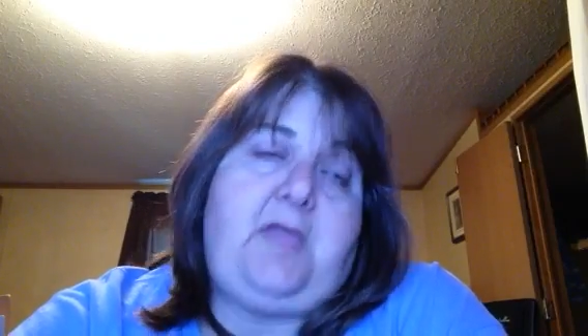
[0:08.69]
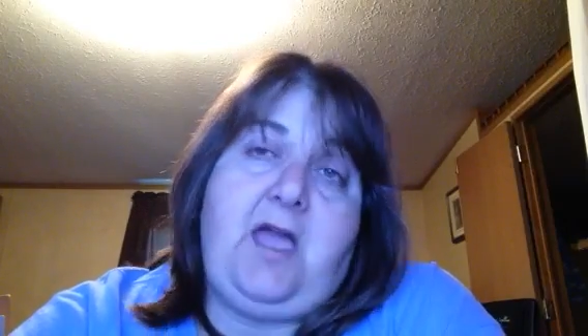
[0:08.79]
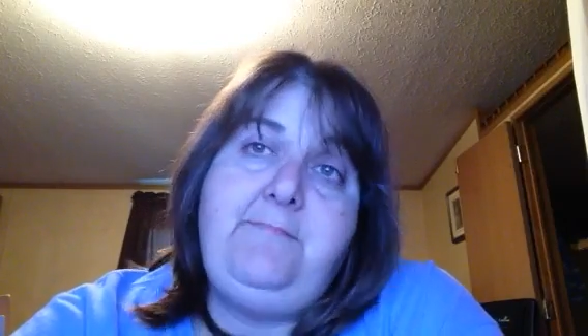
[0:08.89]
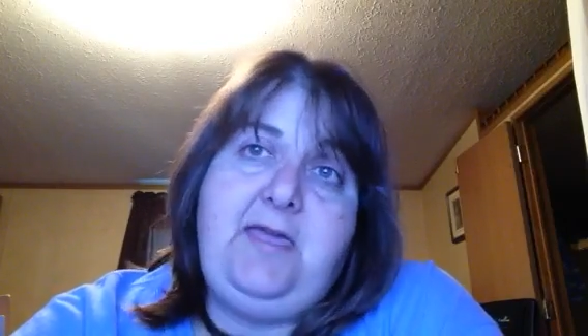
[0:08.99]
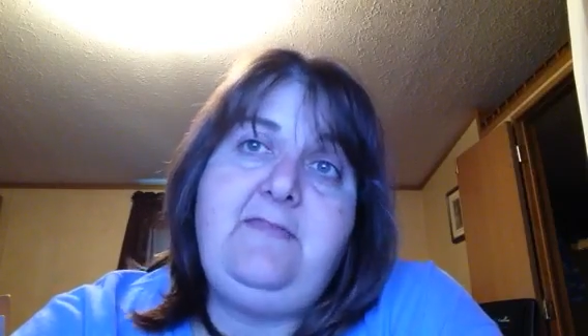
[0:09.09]

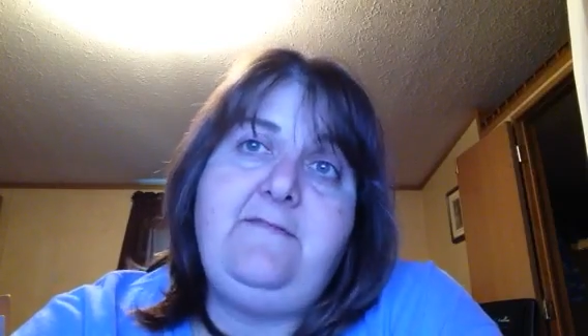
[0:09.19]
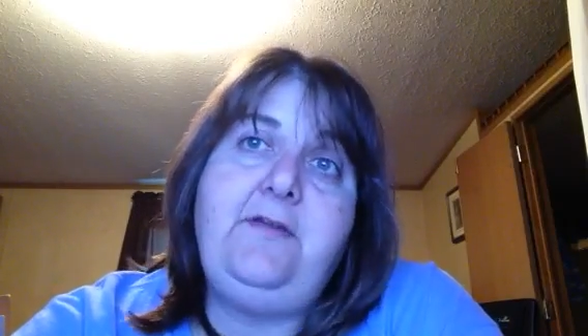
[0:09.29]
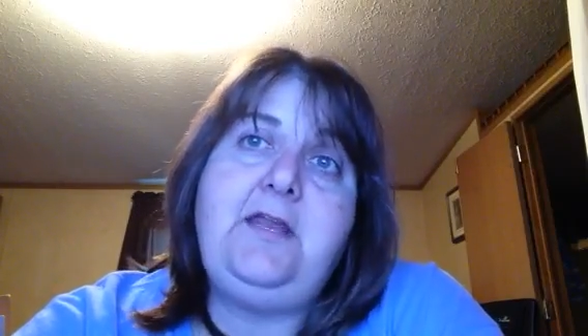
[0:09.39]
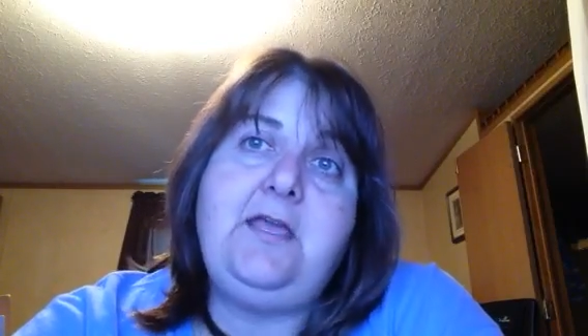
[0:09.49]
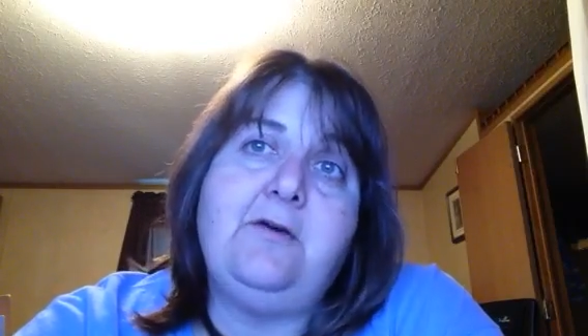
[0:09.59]
I made the
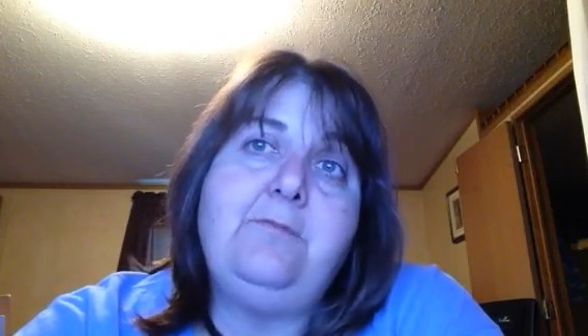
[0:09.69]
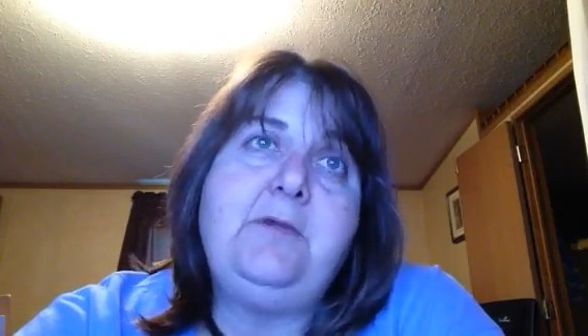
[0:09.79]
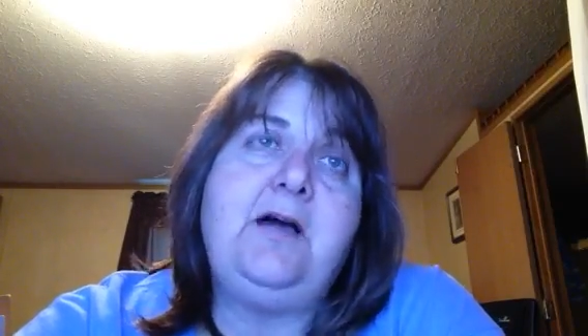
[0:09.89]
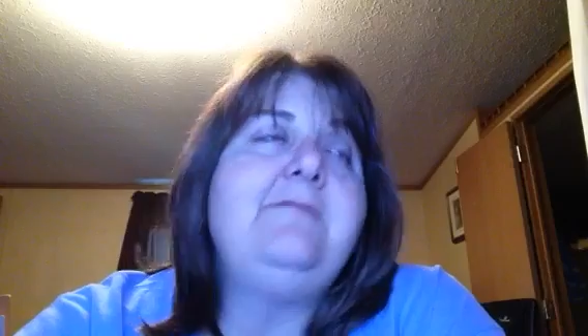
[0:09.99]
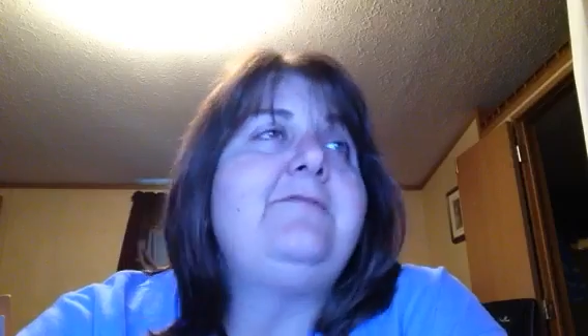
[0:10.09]
video
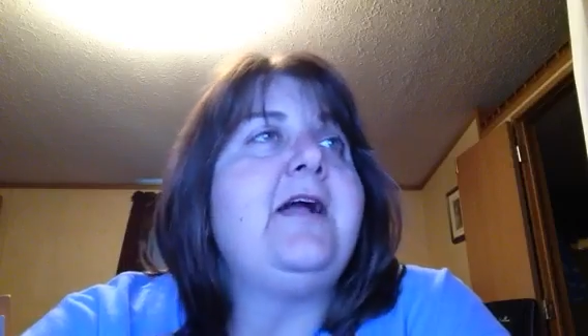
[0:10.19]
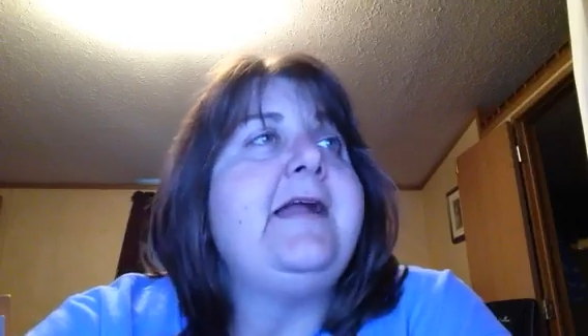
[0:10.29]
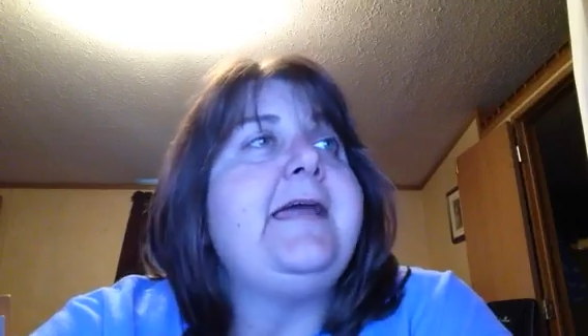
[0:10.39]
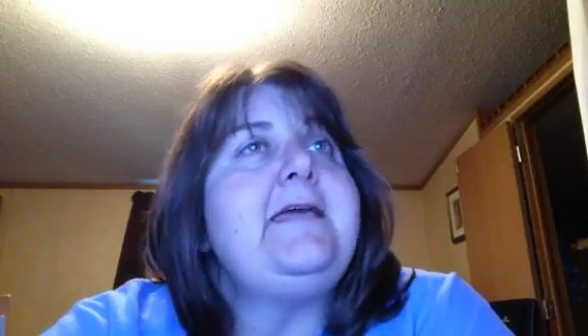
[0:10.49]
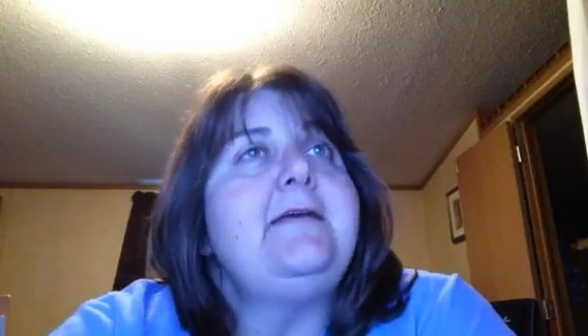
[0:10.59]
on
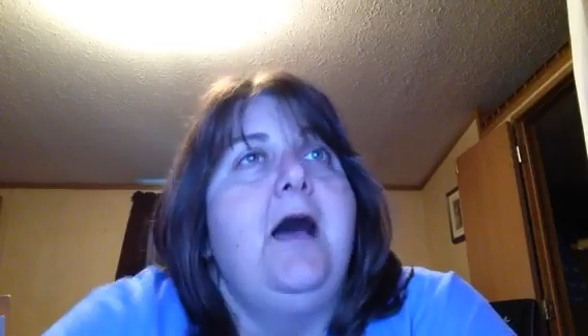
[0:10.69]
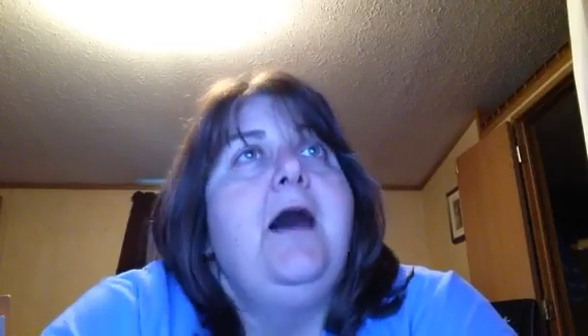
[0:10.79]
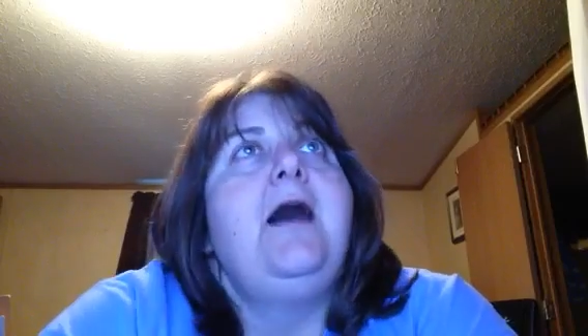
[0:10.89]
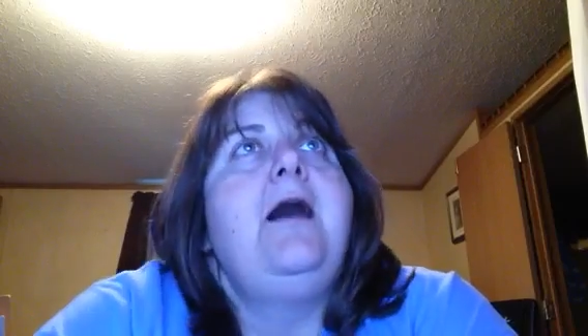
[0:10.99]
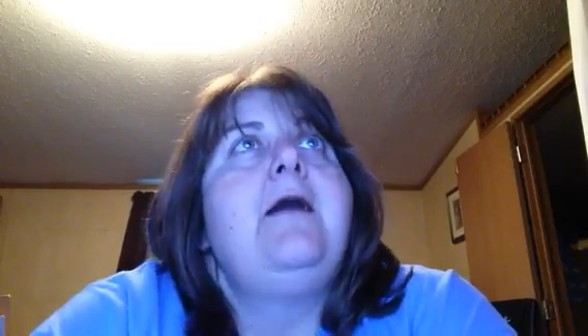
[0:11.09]
Friday.
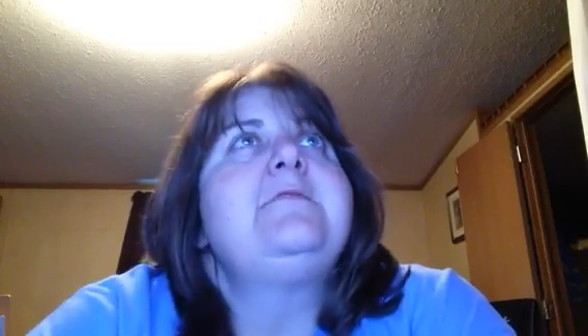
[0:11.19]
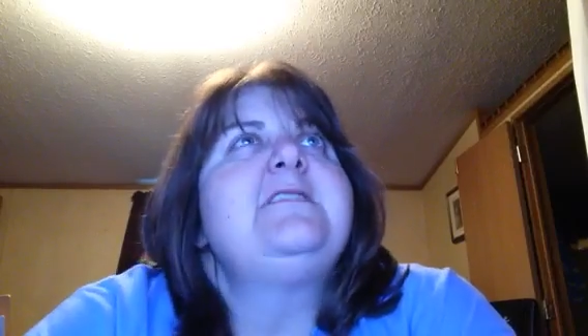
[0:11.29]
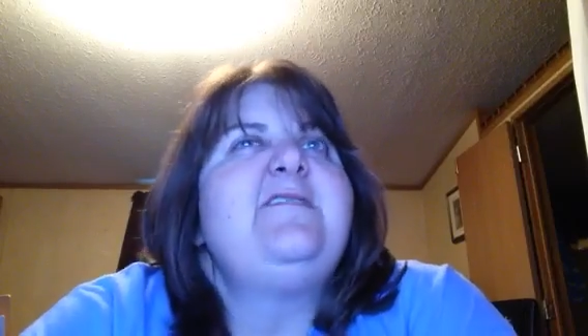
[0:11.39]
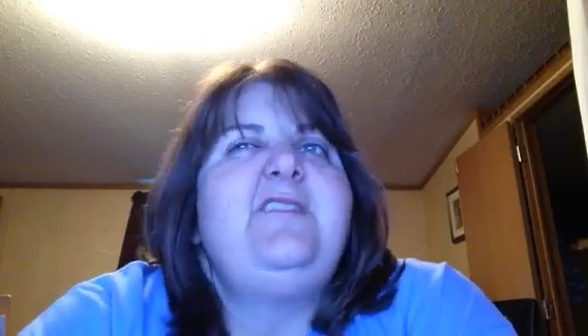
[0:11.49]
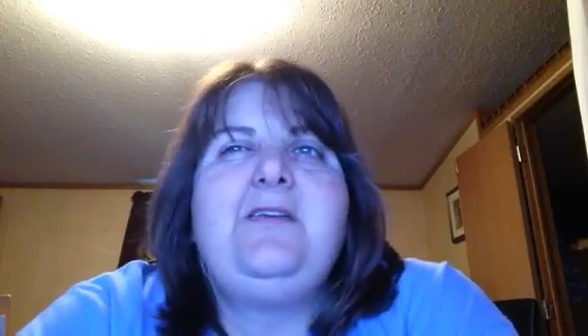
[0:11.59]
It
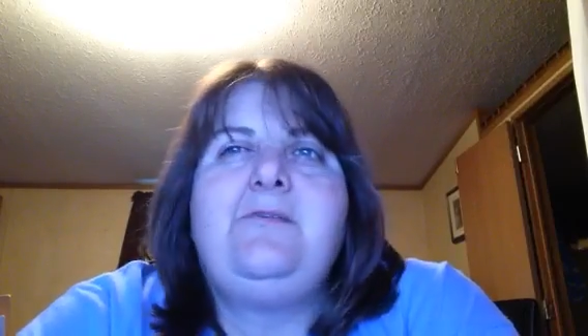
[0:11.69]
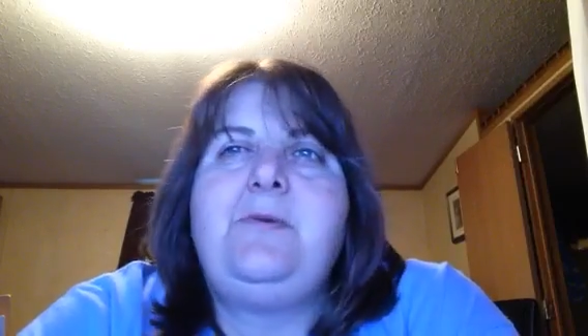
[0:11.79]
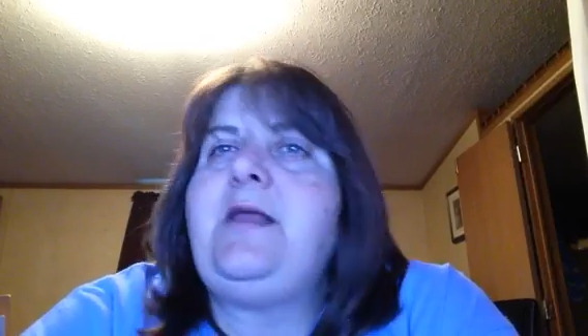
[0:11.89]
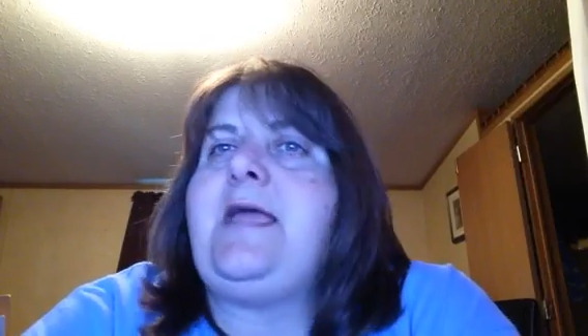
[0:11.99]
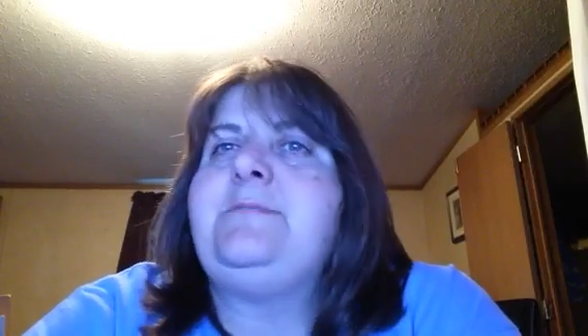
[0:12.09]
was a video
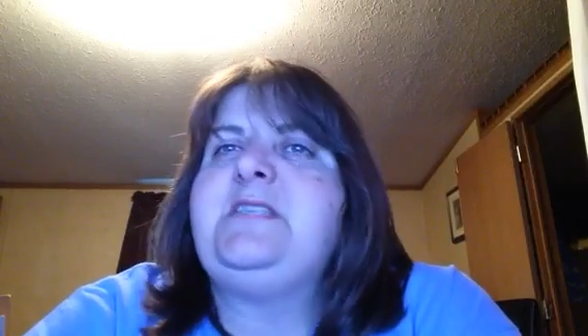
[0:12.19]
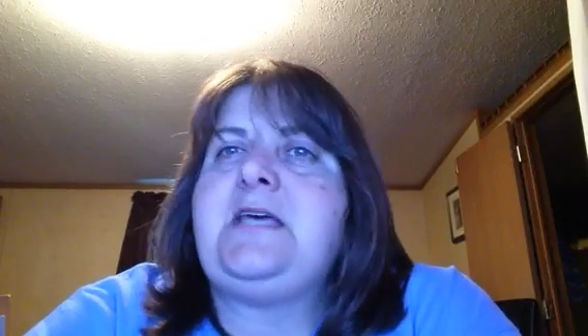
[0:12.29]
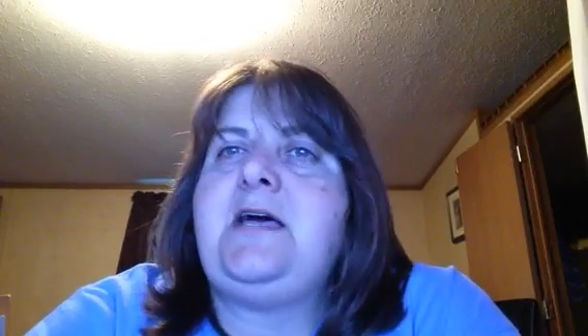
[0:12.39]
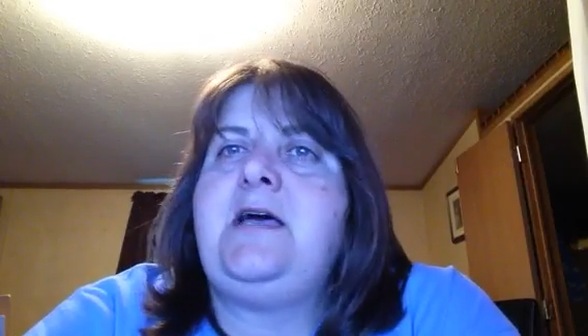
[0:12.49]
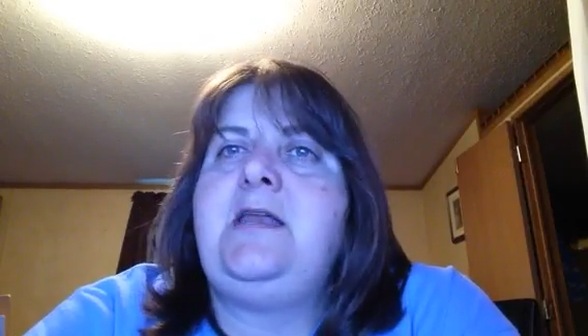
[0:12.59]
about
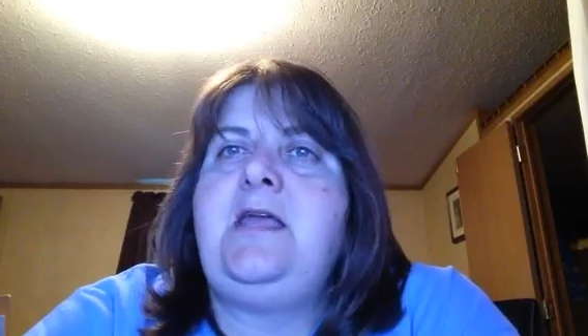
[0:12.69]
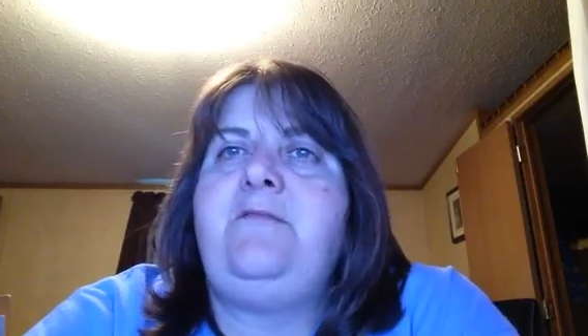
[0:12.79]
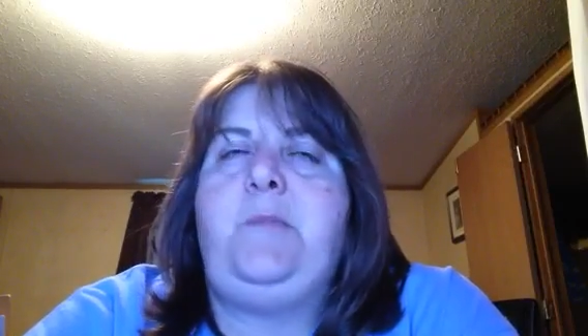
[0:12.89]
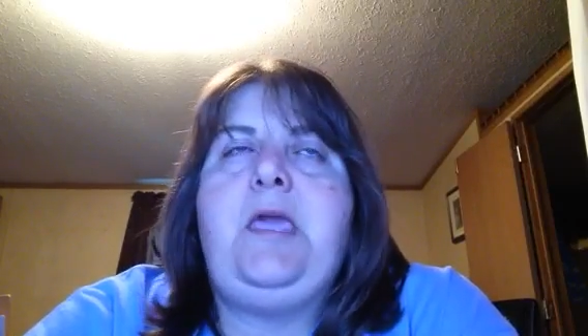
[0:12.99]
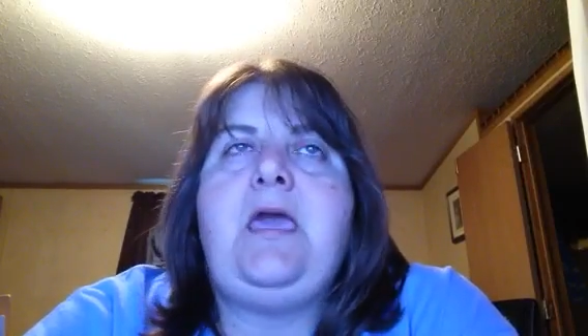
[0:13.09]
Amazon,
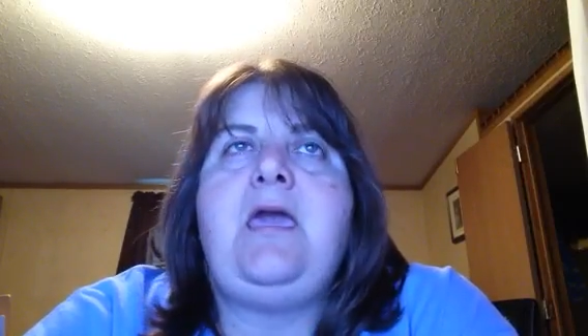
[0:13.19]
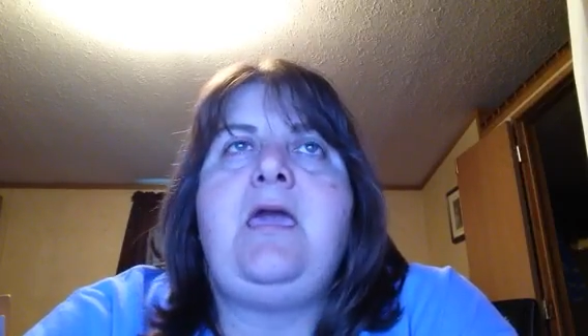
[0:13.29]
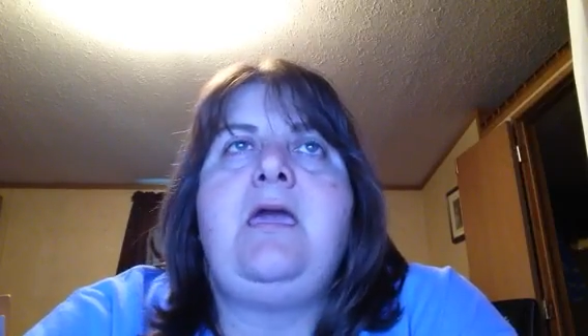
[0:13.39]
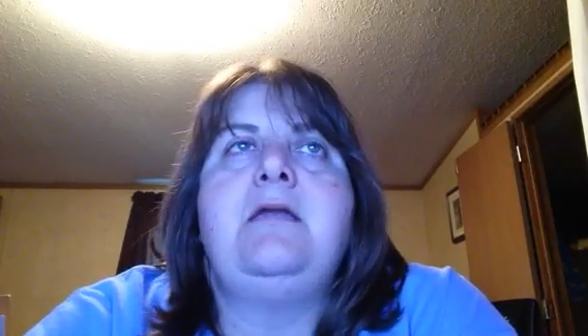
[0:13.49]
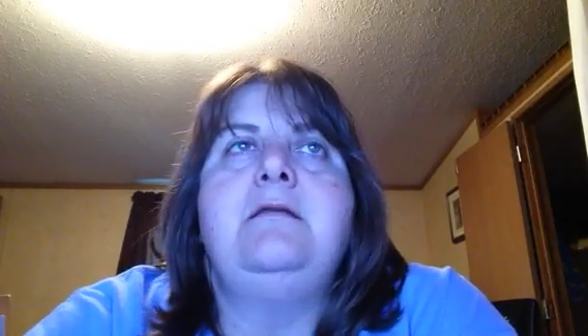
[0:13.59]

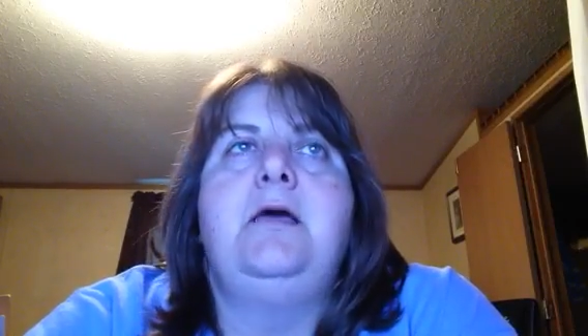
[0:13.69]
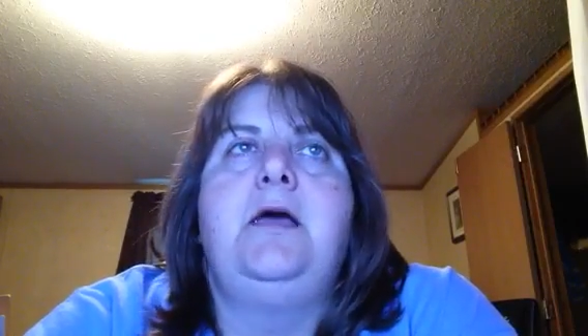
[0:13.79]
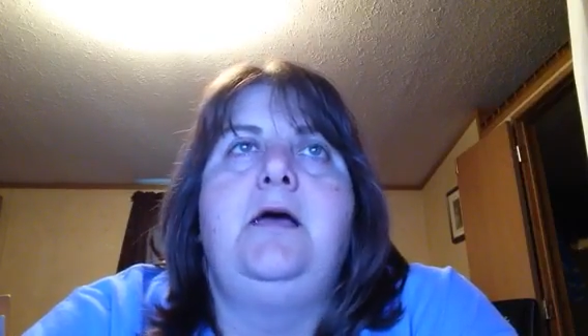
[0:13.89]
FBA, and